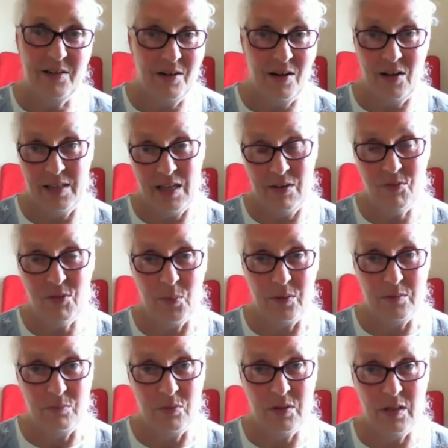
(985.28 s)
like
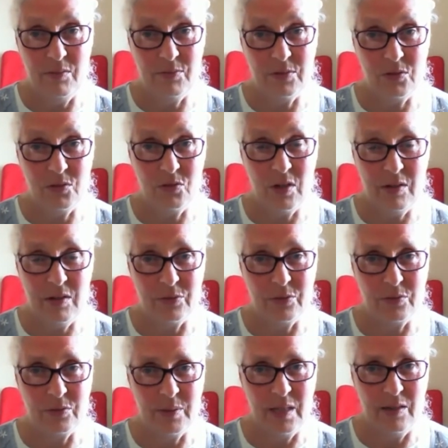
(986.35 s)
everyone, we haven't traveled.